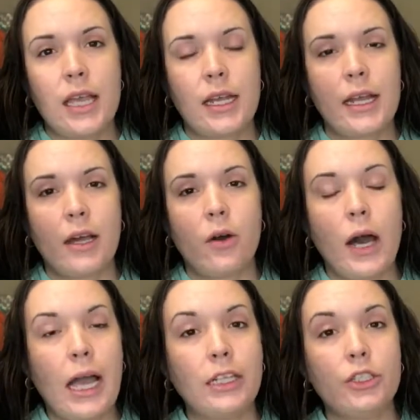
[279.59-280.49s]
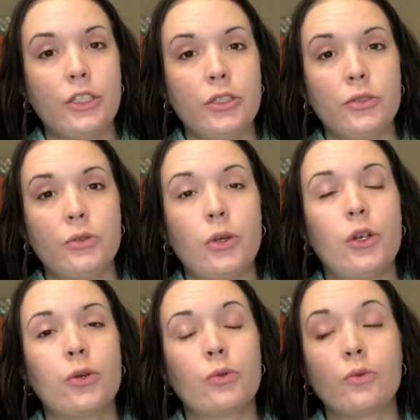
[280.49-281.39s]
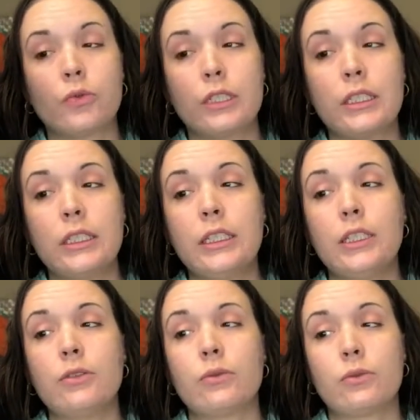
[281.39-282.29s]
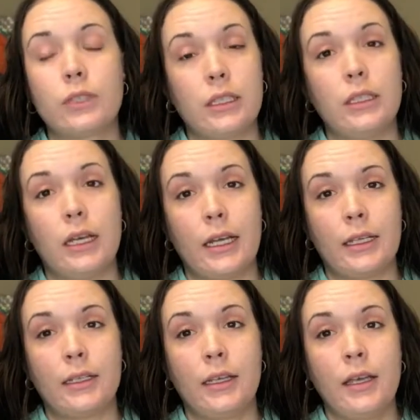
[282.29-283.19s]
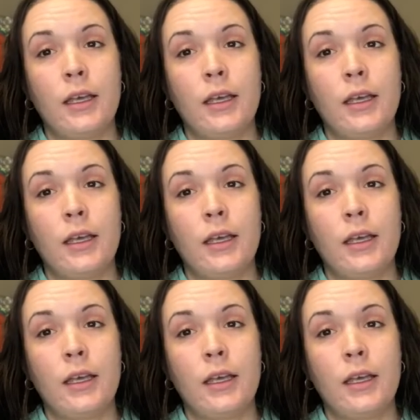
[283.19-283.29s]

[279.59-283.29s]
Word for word: Now, I do really, really like